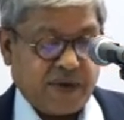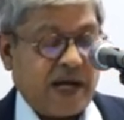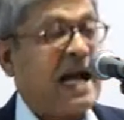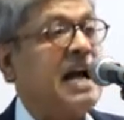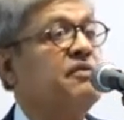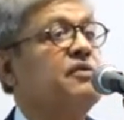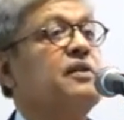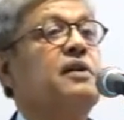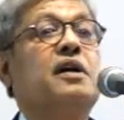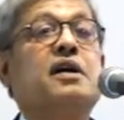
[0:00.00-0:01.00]
have
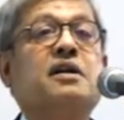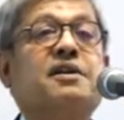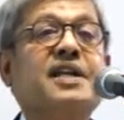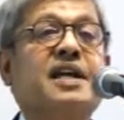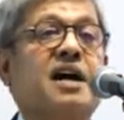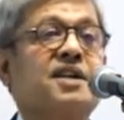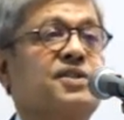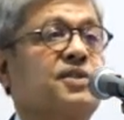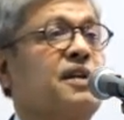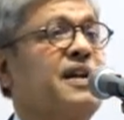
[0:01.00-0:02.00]

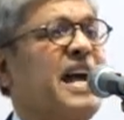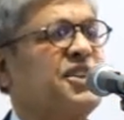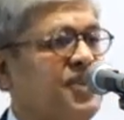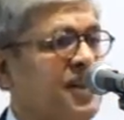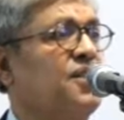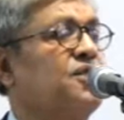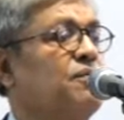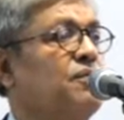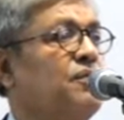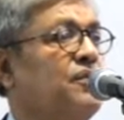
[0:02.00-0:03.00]
recast
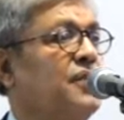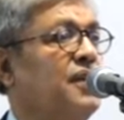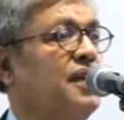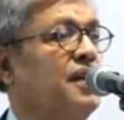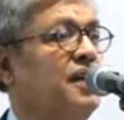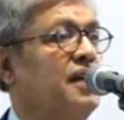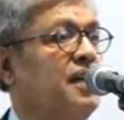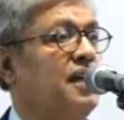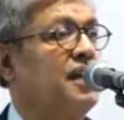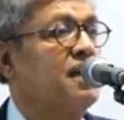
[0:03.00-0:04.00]
nationalism
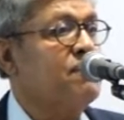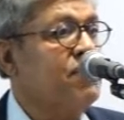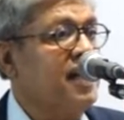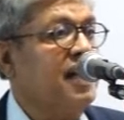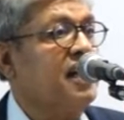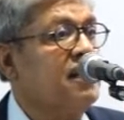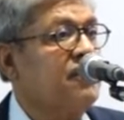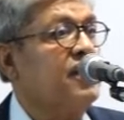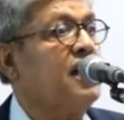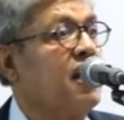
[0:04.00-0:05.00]
in a completely
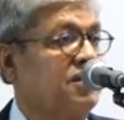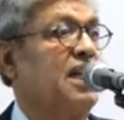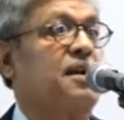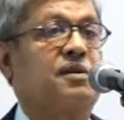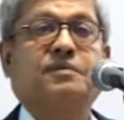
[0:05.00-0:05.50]
different avatar.